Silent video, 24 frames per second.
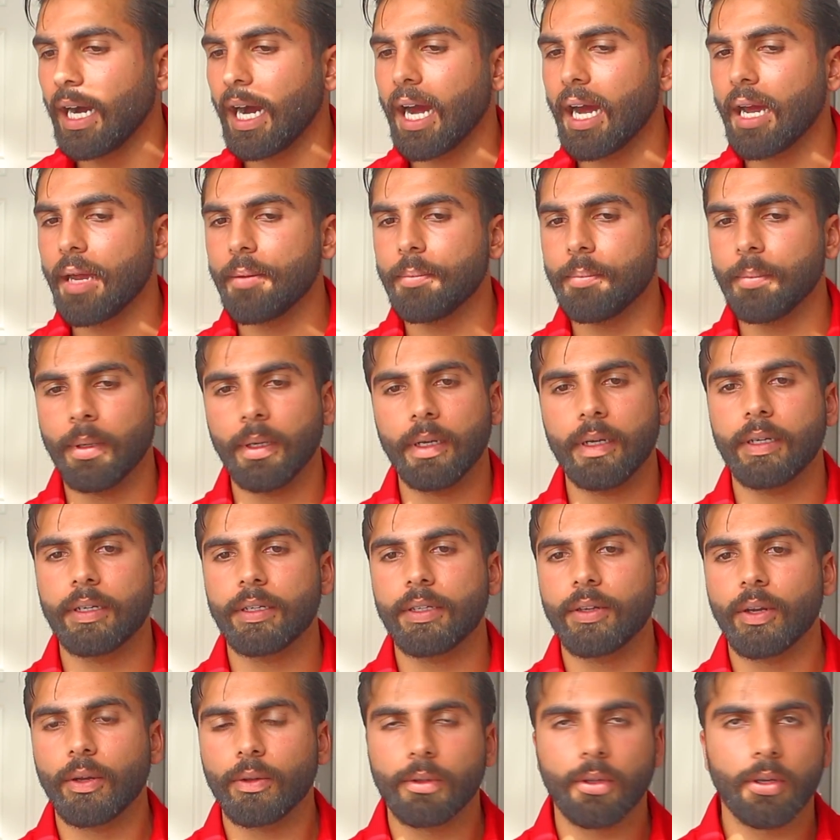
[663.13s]
I'm uh,
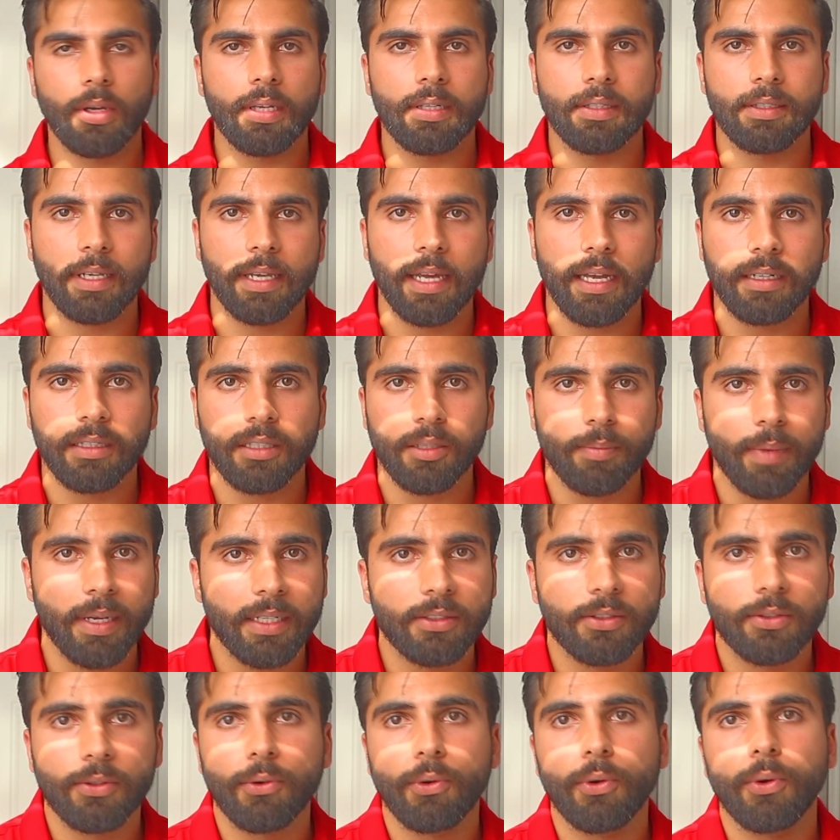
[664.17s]
you know looking to get into
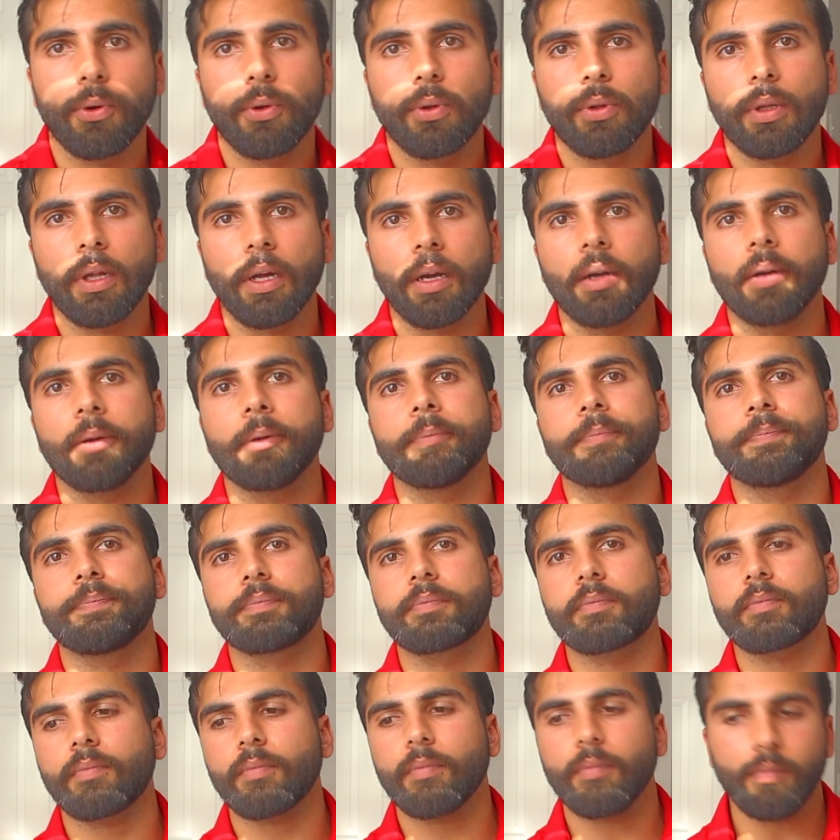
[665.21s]
med school. Um,
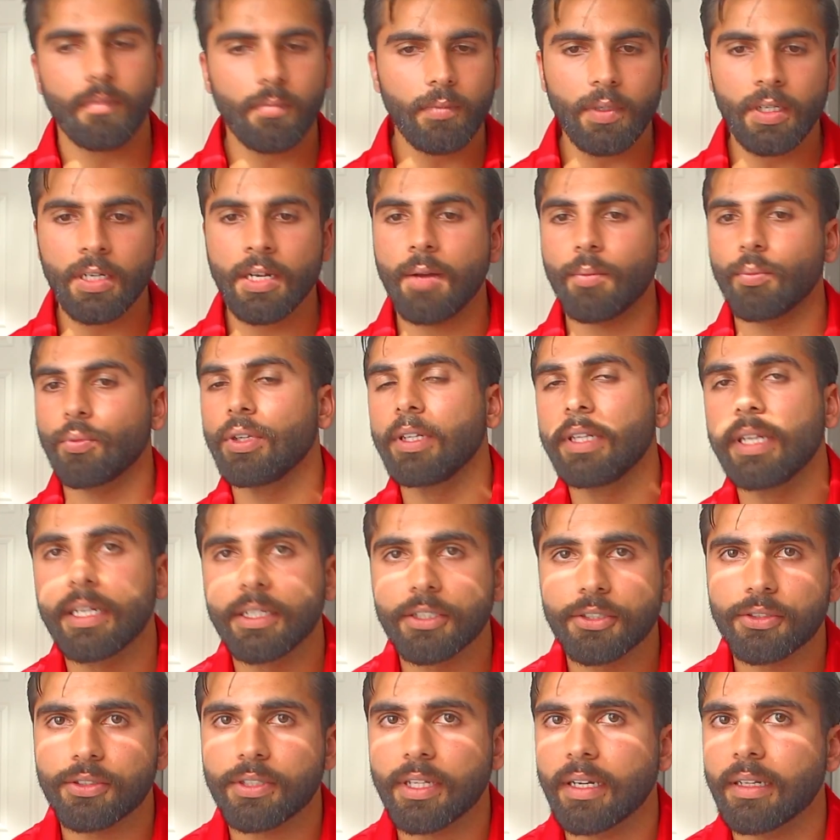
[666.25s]
I'm really
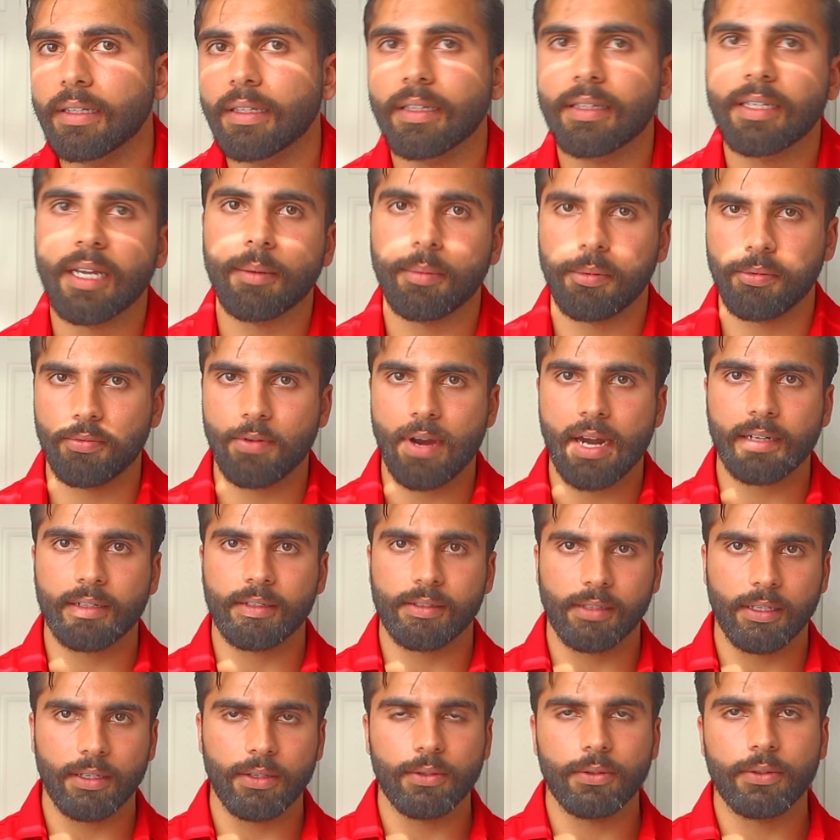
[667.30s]
interested in the type of
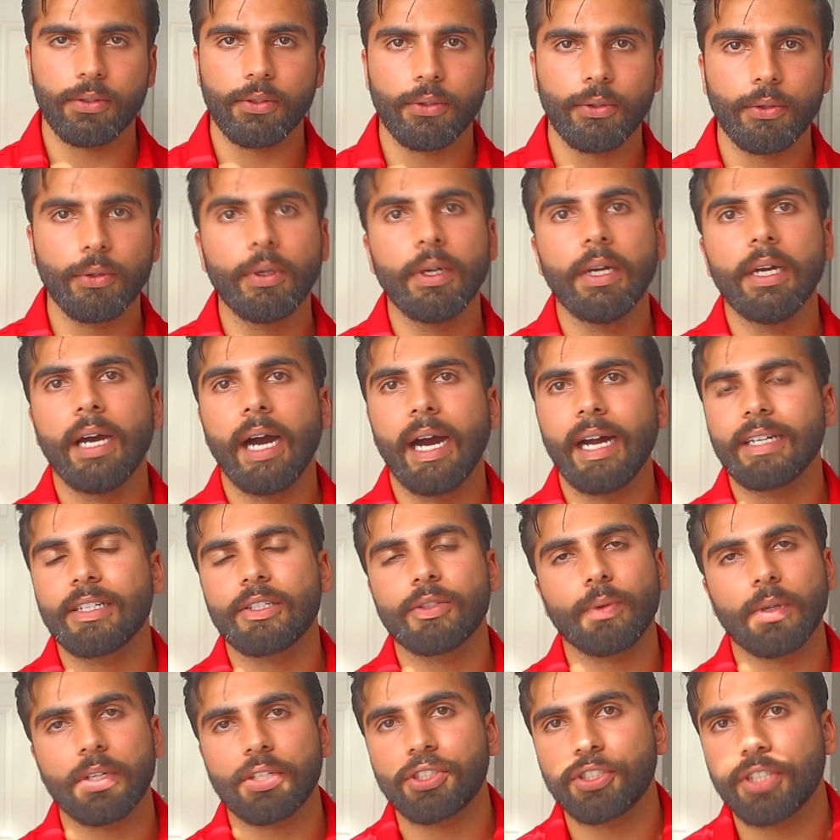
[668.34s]
practice that you do. I
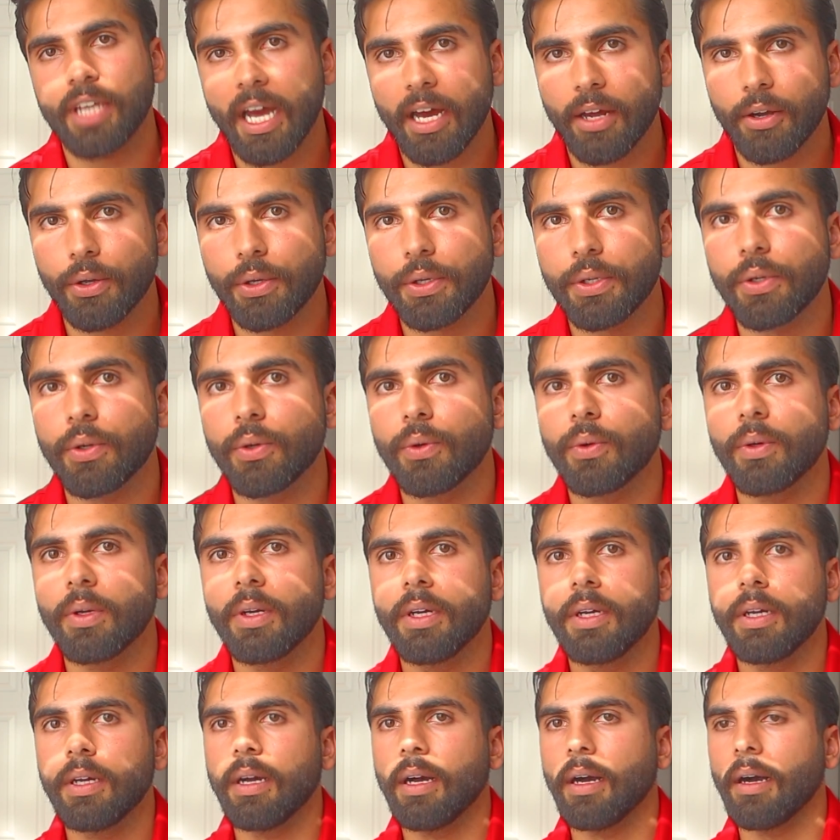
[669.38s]
just want to shadow you.
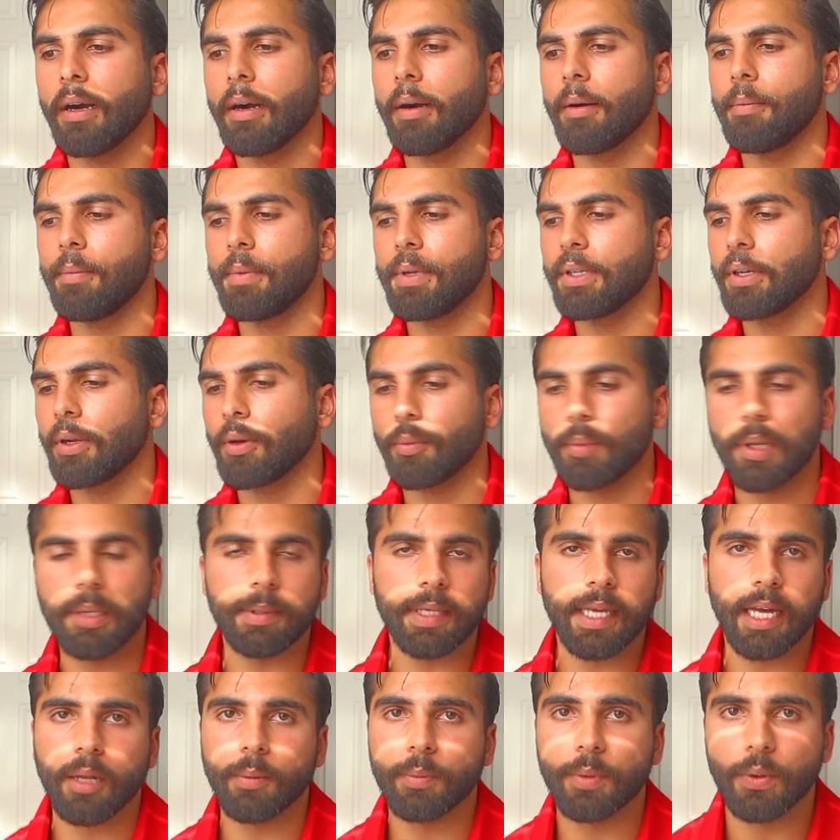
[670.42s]
Um, you know,
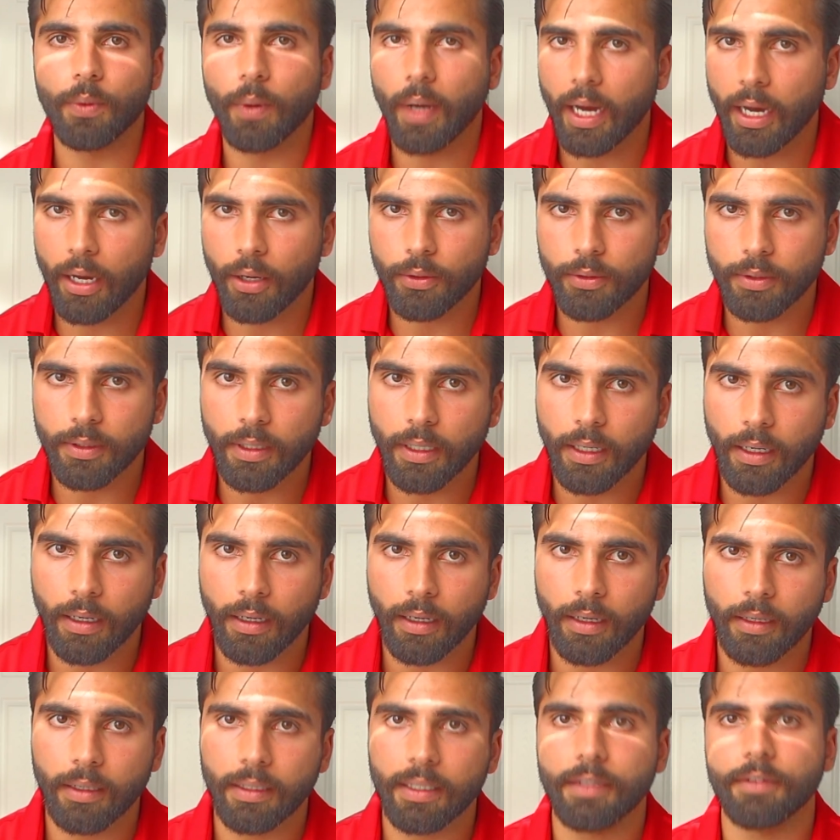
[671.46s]
maybe help you out
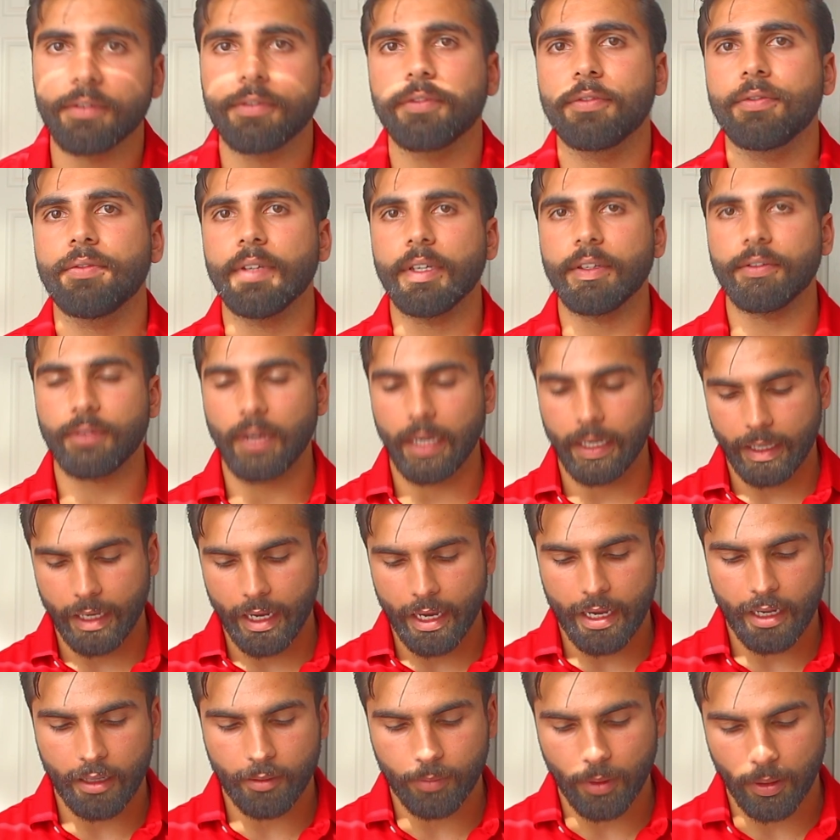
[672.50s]
uh, if if I
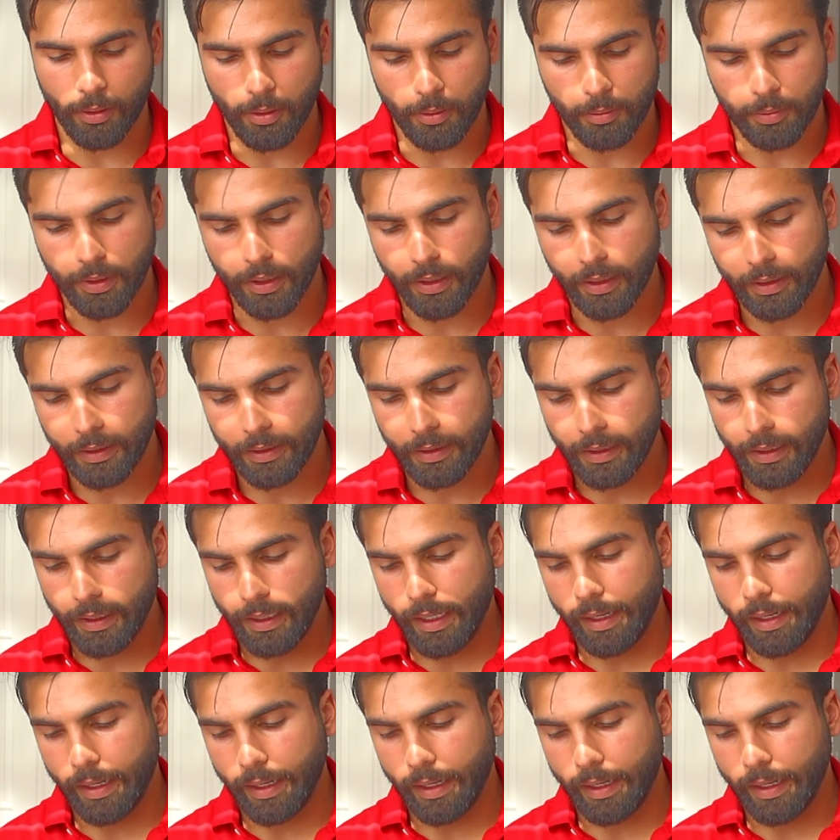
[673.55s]
can. Blah blah blah.